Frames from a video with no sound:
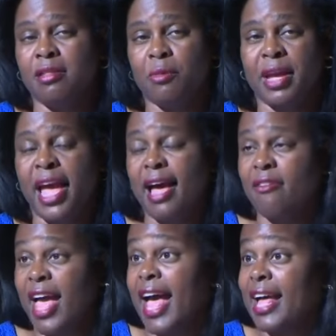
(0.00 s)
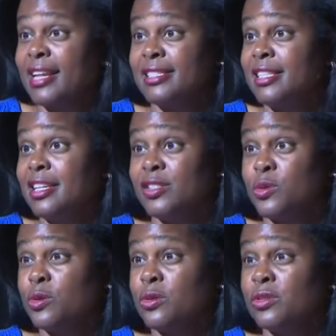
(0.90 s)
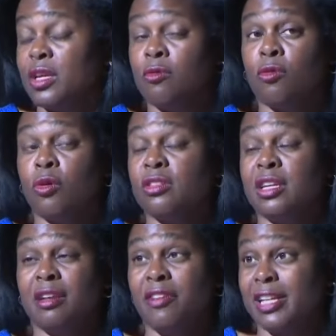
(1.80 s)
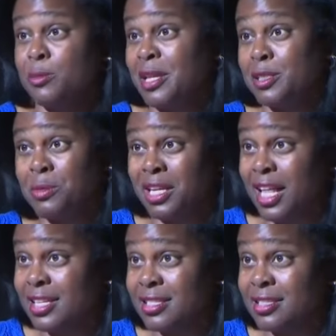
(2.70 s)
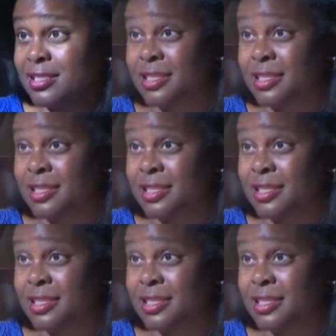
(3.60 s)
that we have had in city schools enrolled in advanced placement classes.